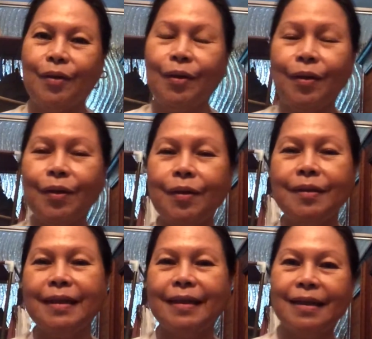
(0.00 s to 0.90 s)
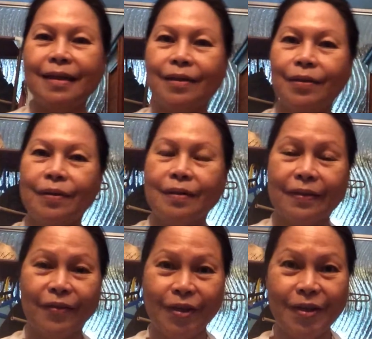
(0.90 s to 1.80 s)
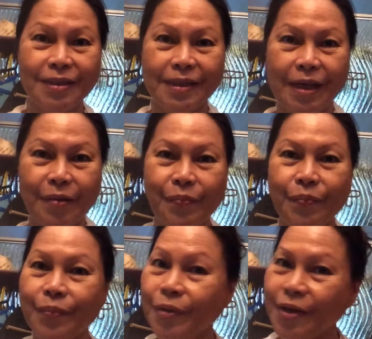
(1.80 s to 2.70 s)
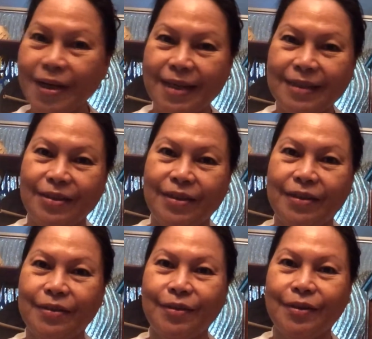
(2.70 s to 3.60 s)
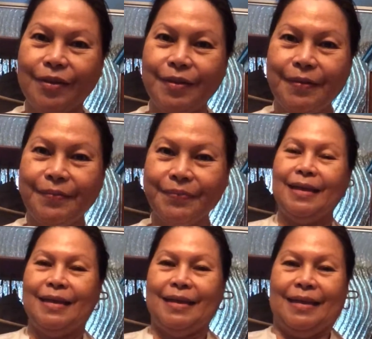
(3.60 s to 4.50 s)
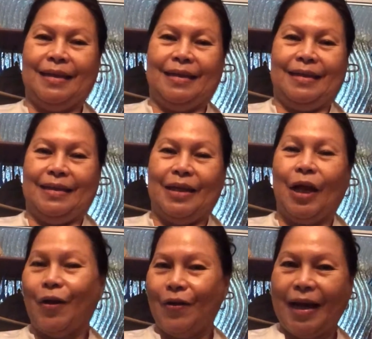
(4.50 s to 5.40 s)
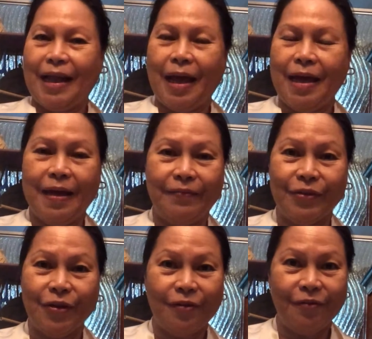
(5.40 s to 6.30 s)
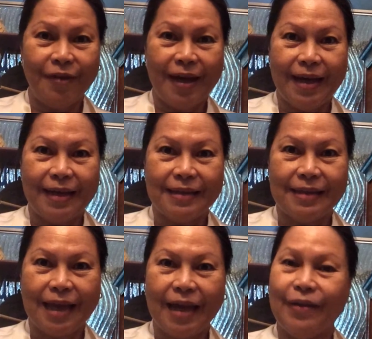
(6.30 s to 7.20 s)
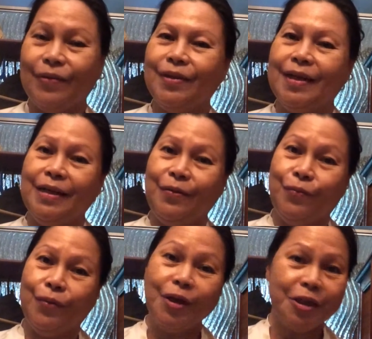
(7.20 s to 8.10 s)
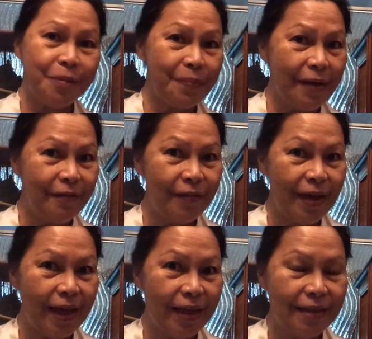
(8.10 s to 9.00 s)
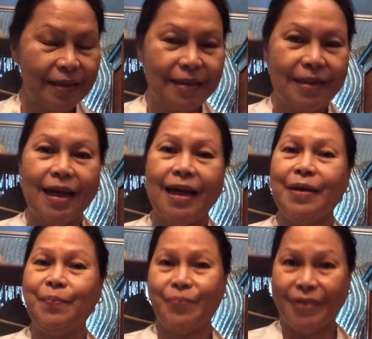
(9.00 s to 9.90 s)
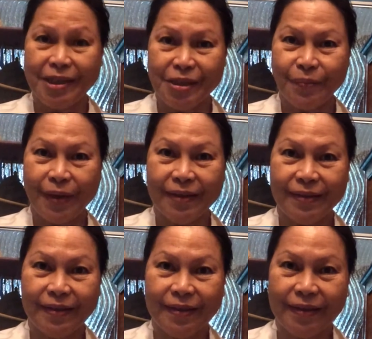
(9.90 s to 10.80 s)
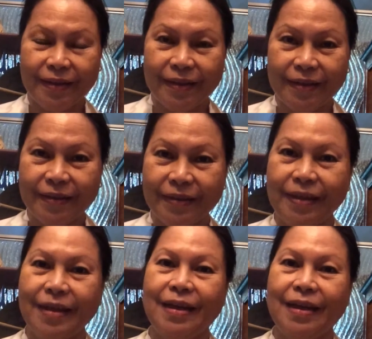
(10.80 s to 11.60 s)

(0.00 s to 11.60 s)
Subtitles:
Good Thursday morning to you. Alright, I have to confess, I already washed my face, I brushed my teeth,